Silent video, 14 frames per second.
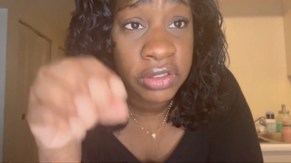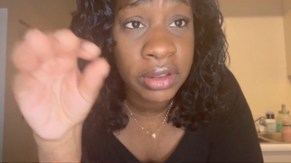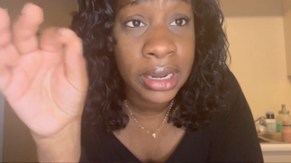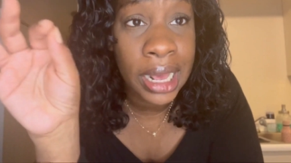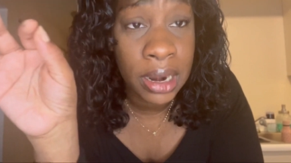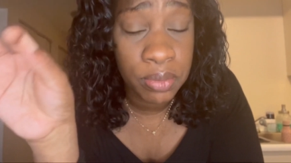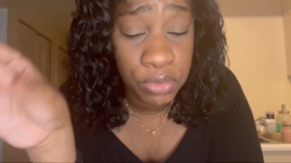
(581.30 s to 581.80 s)
a
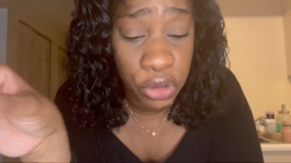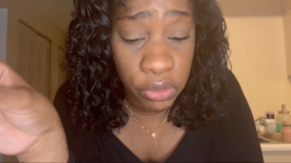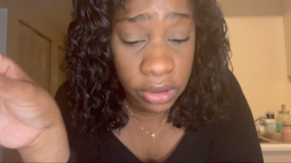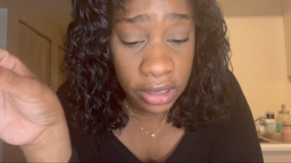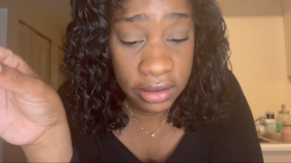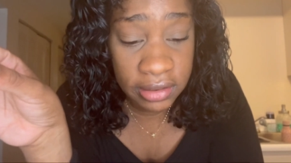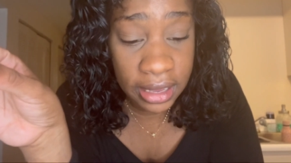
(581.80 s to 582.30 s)
lot of
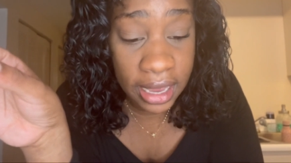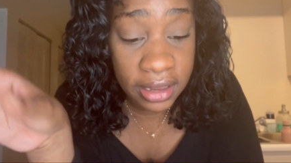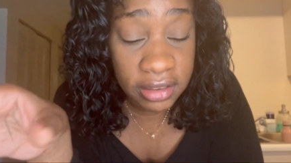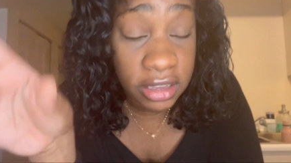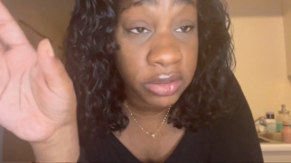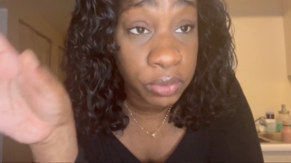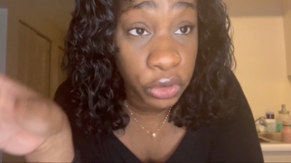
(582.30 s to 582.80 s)
mucus,
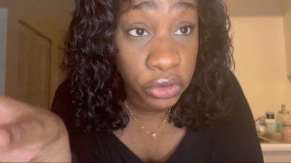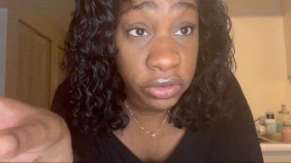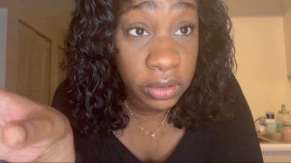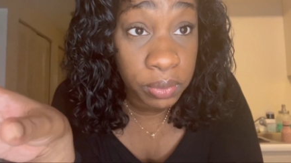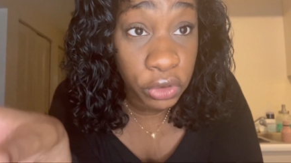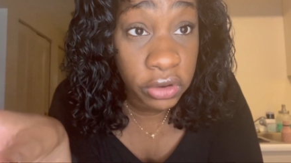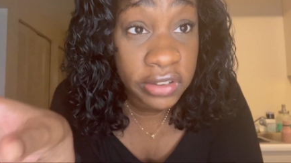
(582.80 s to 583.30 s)
excess
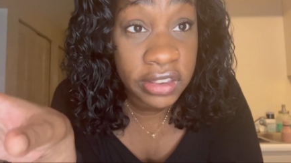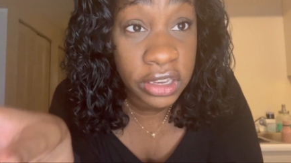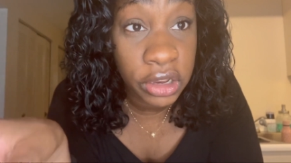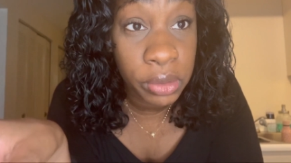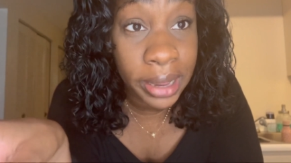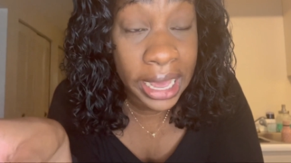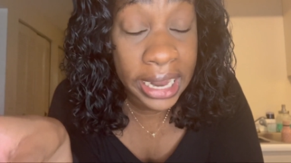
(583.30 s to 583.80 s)
mucus in
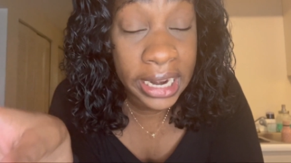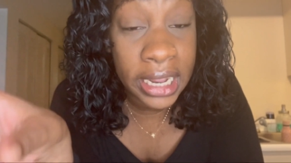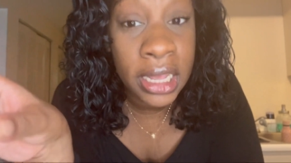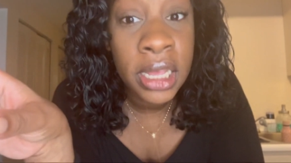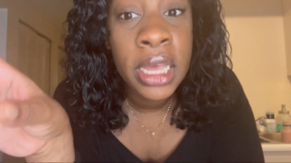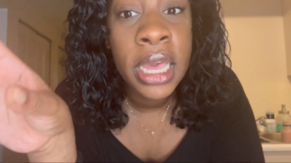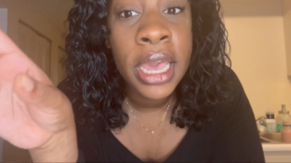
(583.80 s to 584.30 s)
your body,
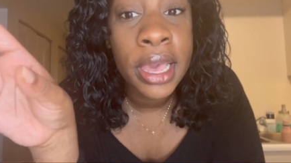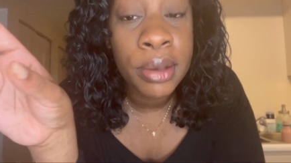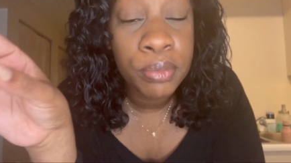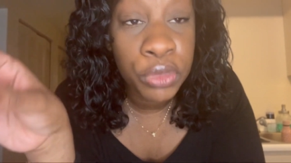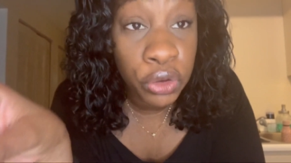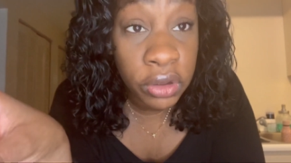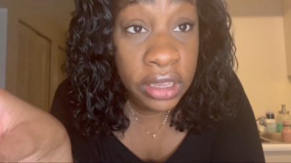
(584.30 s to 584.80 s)
and
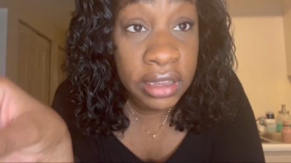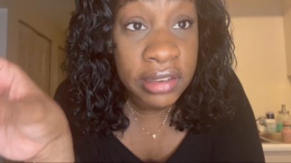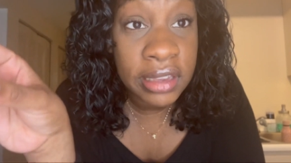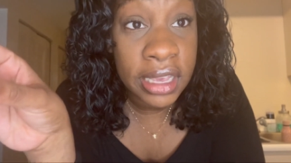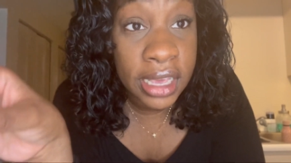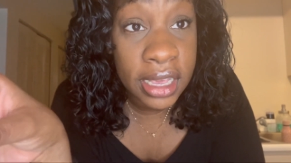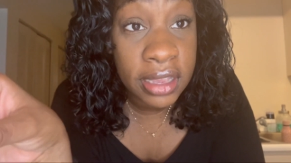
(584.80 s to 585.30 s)
mucus
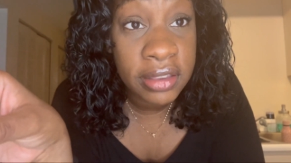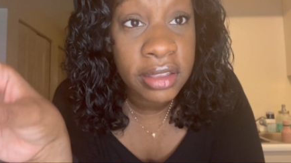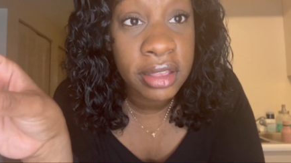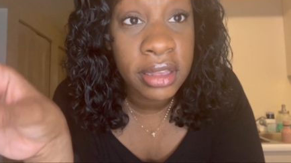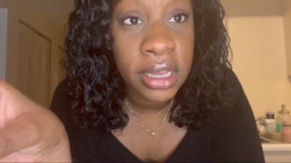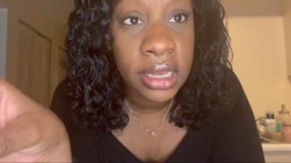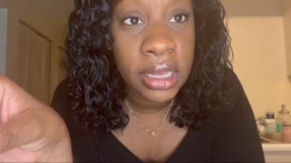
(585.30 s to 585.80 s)
is
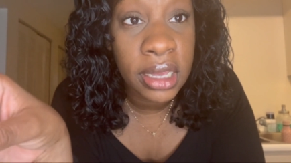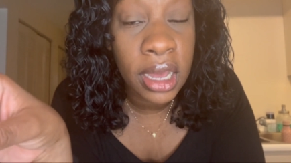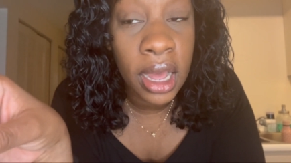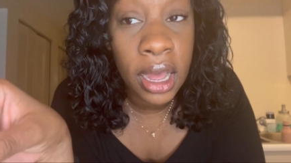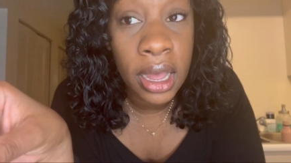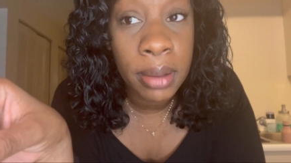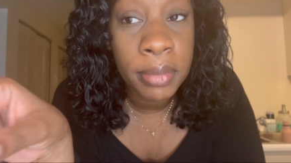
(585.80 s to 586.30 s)
the
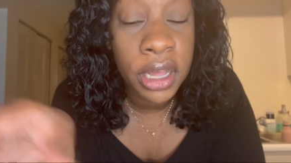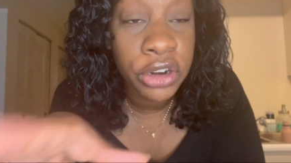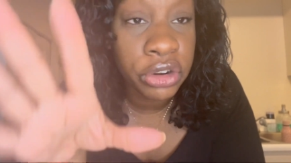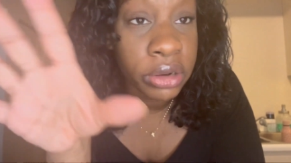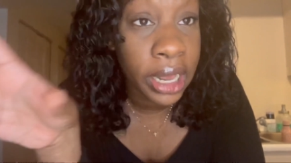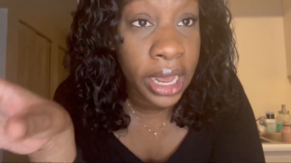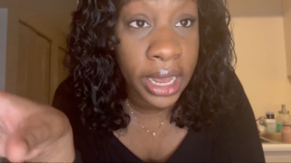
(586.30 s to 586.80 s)

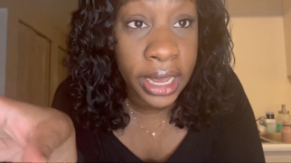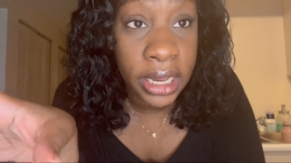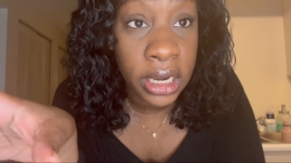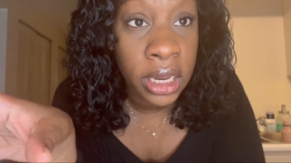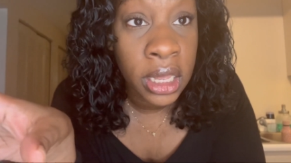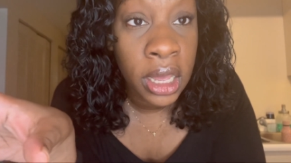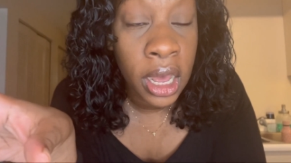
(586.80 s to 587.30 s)

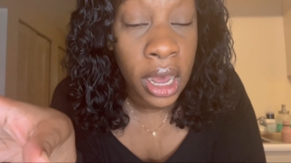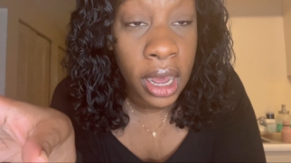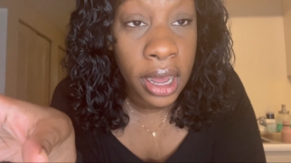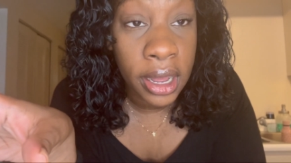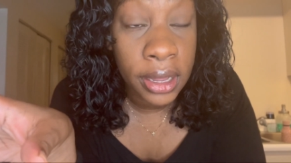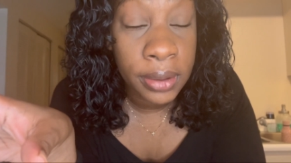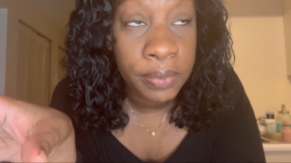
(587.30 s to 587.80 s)
underlying
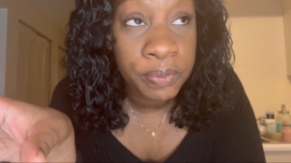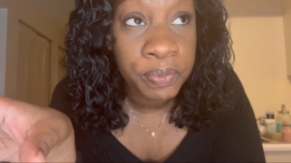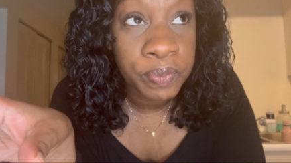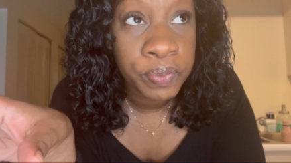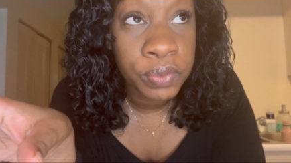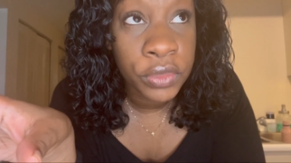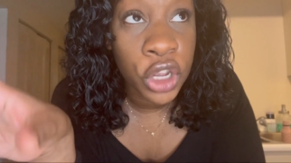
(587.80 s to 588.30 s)

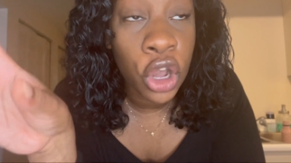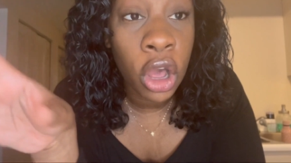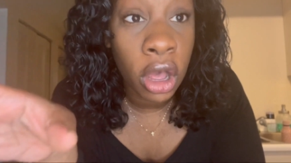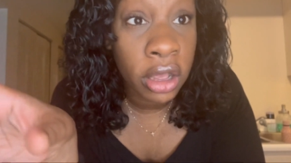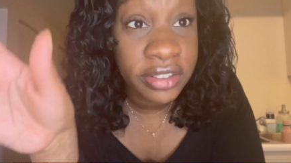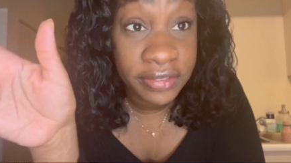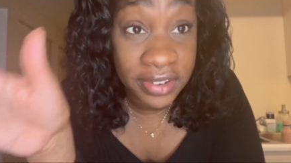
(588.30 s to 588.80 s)

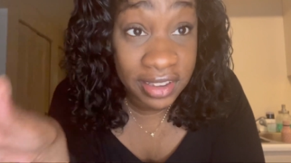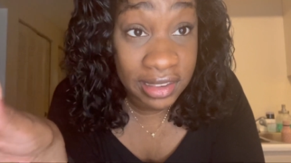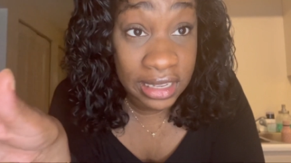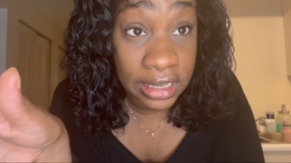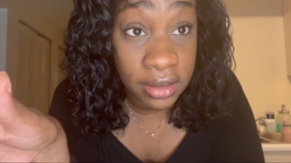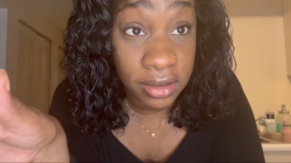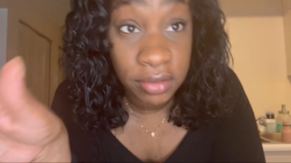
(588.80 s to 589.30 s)
cause of disease.